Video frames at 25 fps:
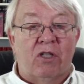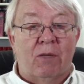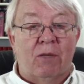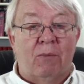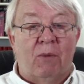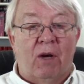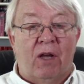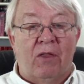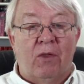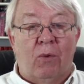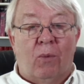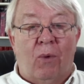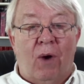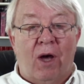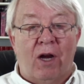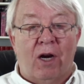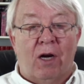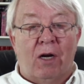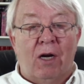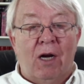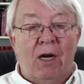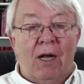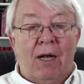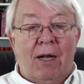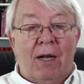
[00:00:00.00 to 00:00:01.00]
them on the
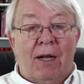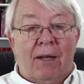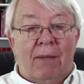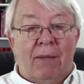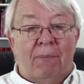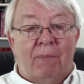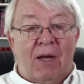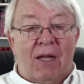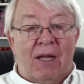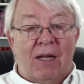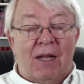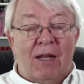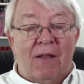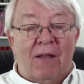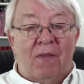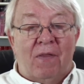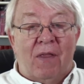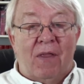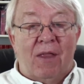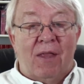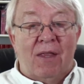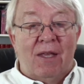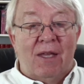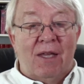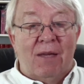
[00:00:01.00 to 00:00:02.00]
water. But
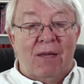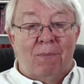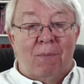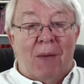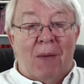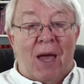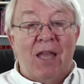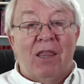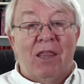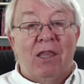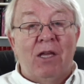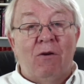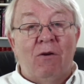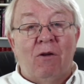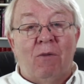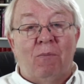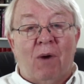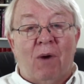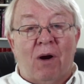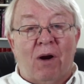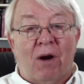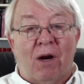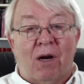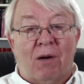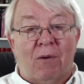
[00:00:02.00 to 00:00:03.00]
Matthew and
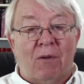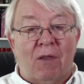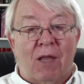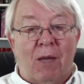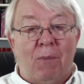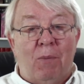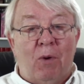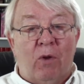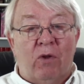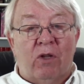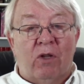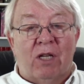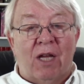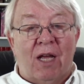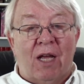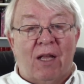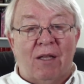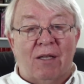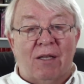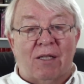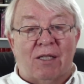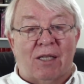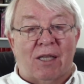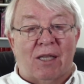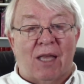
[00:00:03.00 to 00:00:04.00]
Mark, they both tell
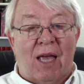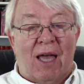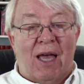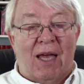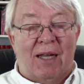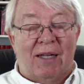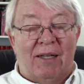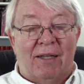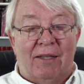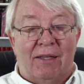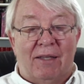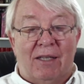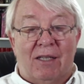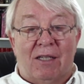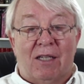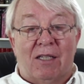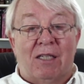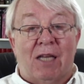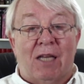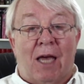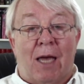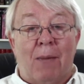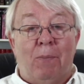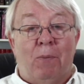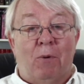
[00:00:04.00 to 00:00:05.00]
us that the
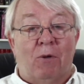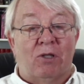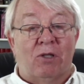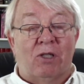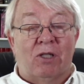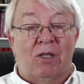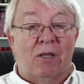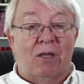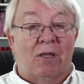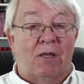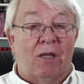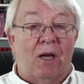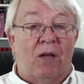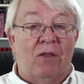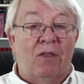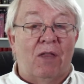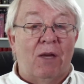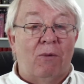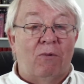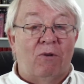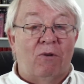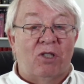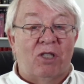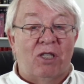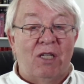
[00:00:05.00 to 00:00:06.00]
disciples thought they
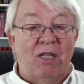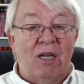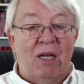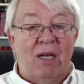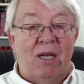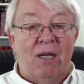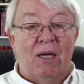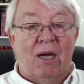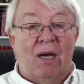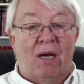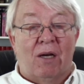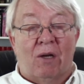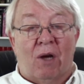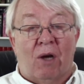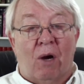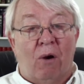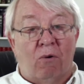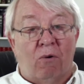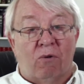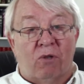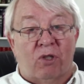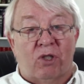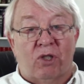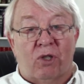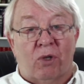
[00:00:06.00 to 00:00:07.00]
were seeing a
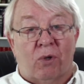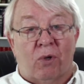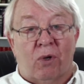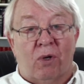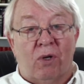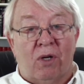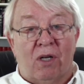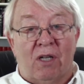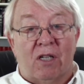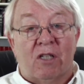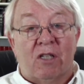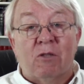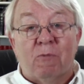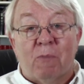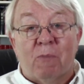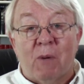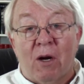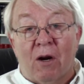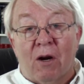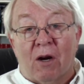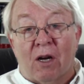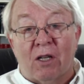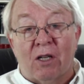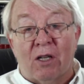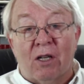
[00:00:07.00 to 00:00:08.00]
ghost or a
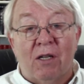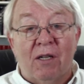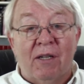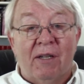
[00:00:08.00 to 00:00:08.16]
spirit.